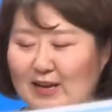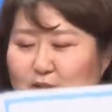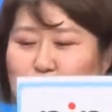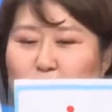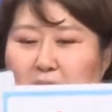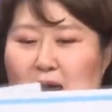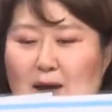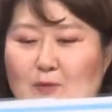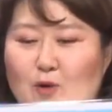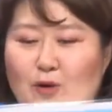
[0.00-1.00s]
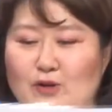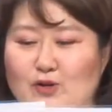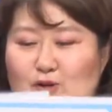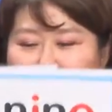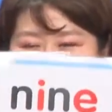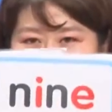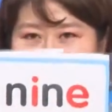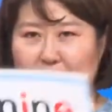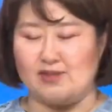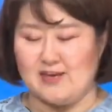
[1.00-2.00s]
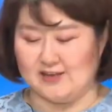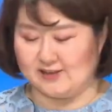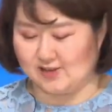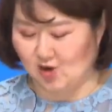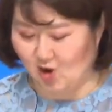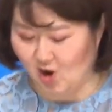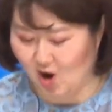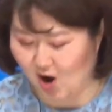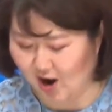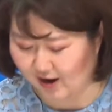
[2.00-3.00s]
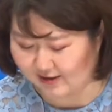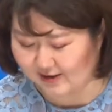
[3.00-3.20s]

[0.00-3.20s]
So I'm going to keep this card.